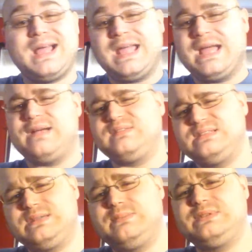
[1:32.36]
have to
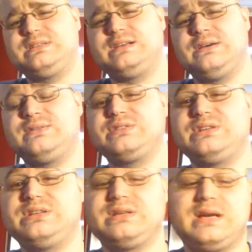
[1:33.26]
dip into other
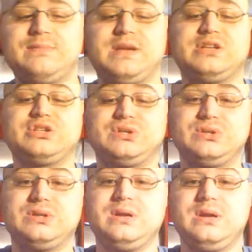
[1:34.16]
shisha. I'm not sure.